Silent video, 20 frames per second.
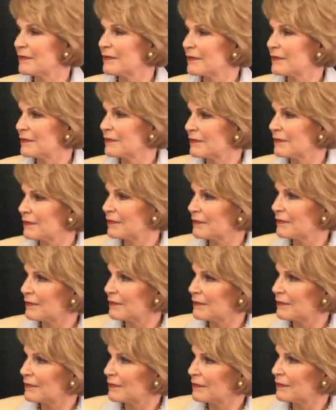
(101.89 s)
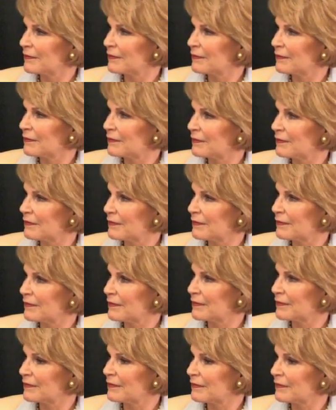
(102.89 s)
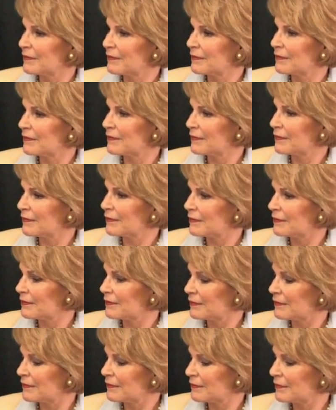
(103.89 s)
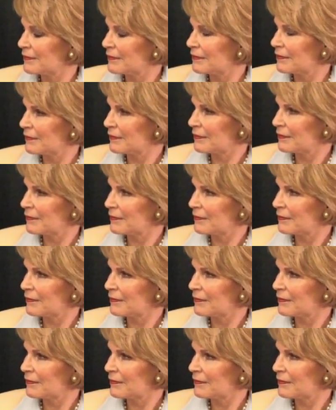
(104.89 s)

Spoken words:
[no speech]